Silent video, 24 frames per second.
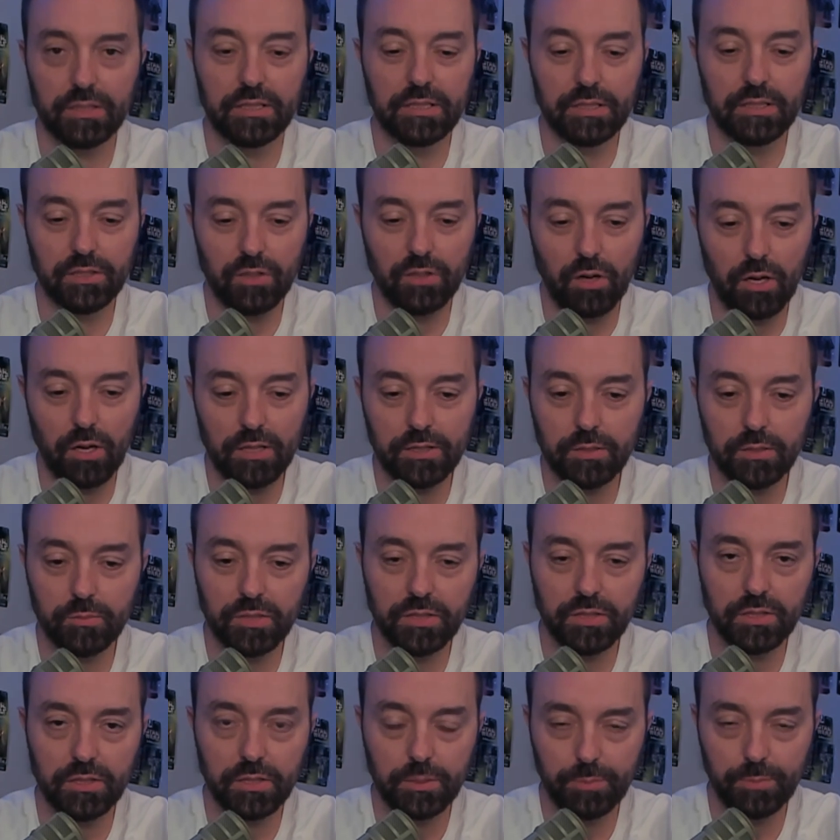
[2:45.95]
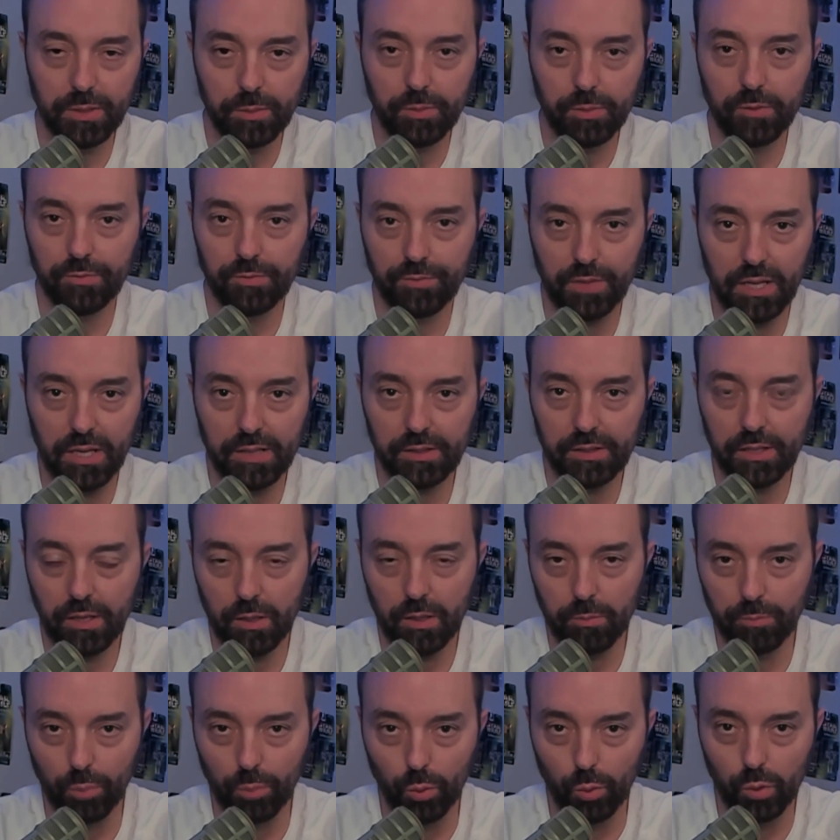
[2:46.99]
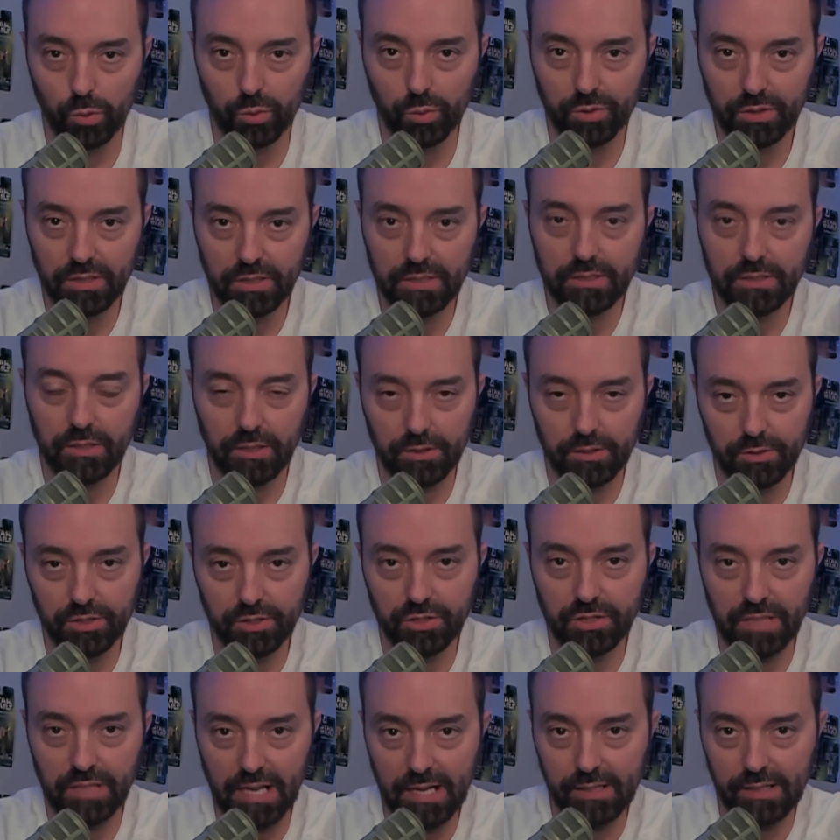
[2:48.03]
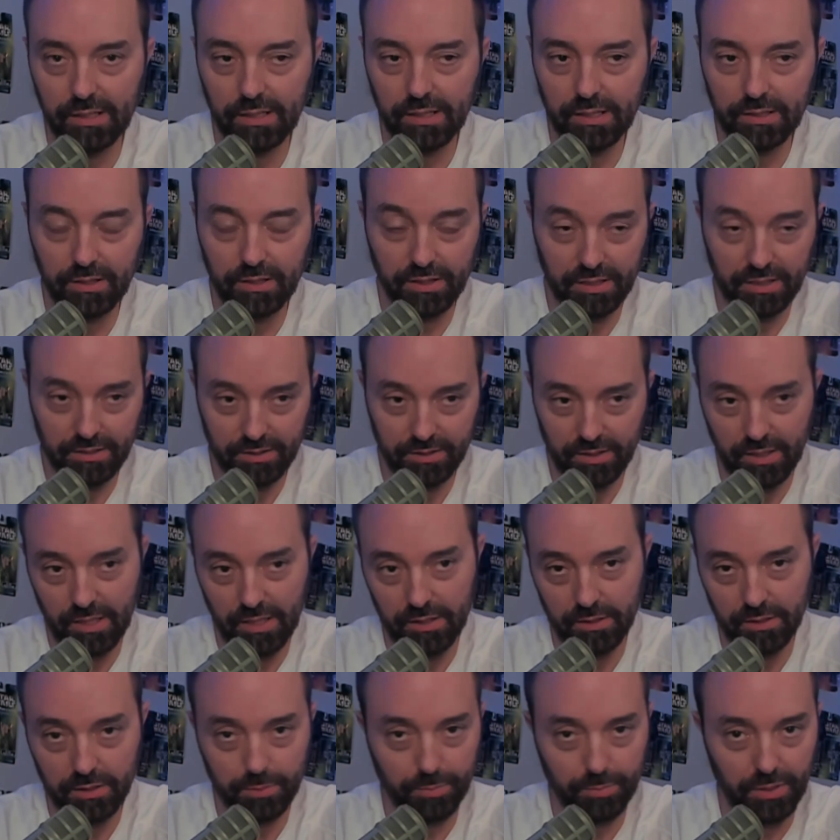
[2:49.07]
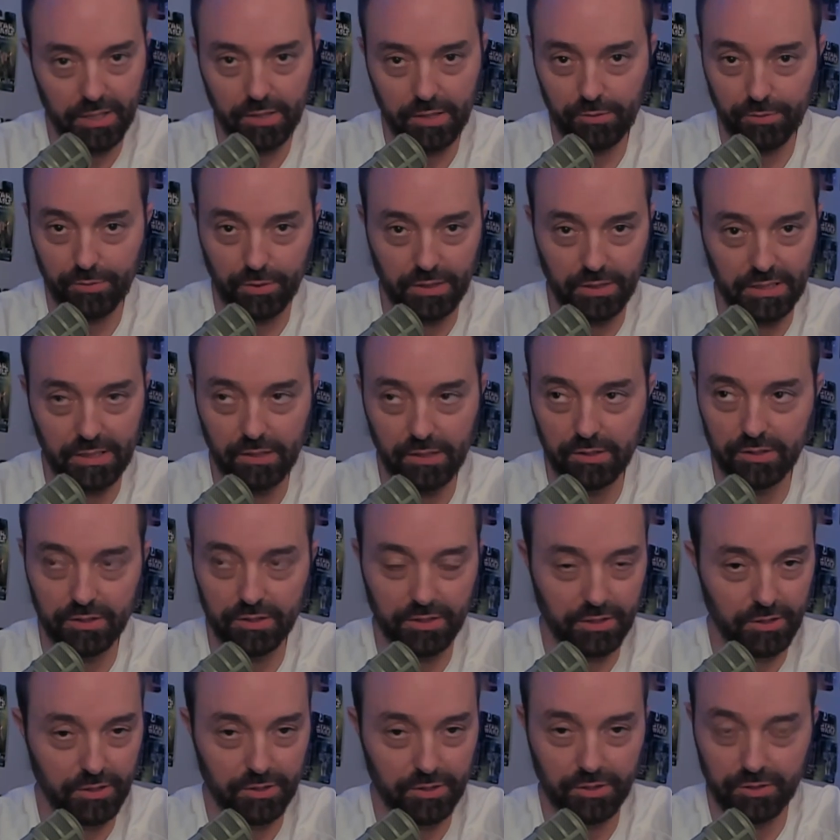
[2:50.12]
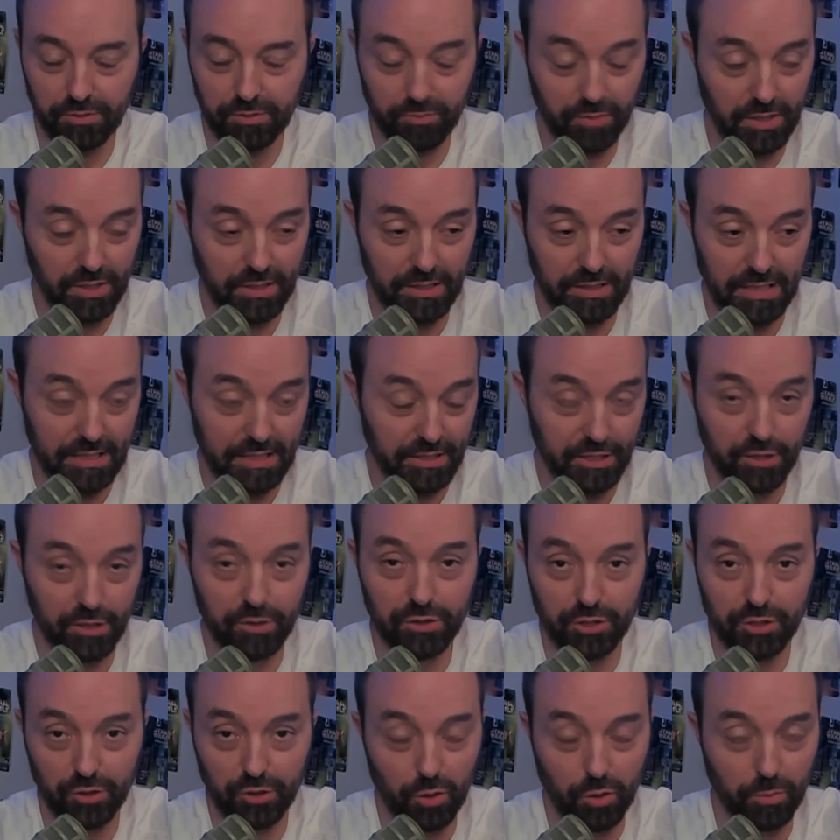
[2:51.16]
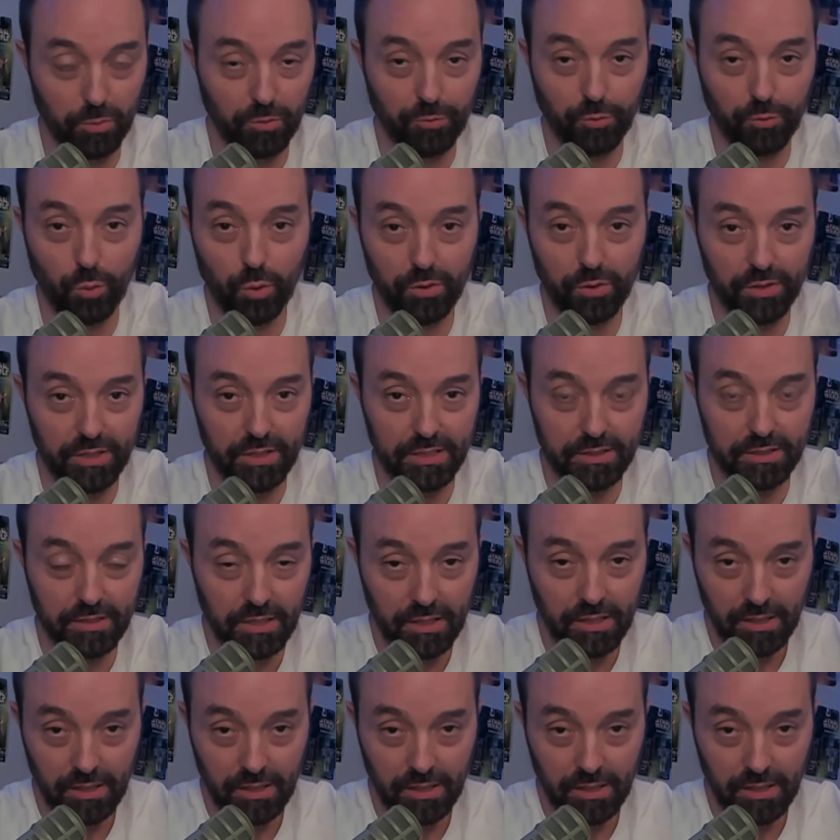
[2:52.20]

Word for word: It's awesome to see people finally on board with this, understanding it, things that I explained for years and years and, and years ago before this.